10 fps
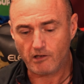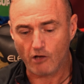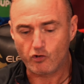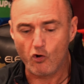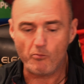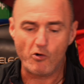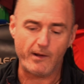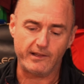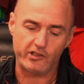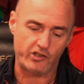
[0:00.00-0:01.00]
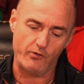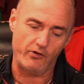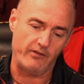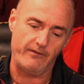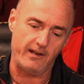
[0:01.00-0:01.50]
talk more about this shoe in
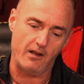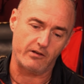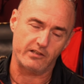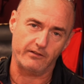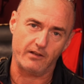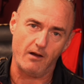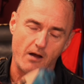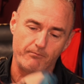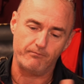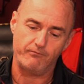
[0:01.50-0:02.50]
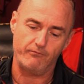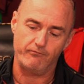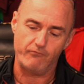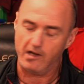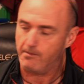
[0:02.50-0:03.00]
another video because I'm
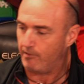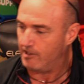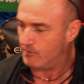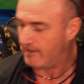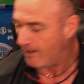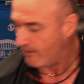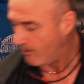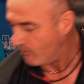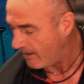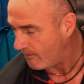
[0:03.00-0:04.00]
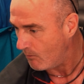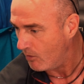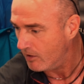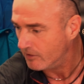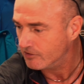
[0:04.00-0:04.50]
really pleased with how it
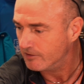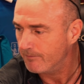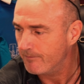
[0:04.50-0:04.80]
works.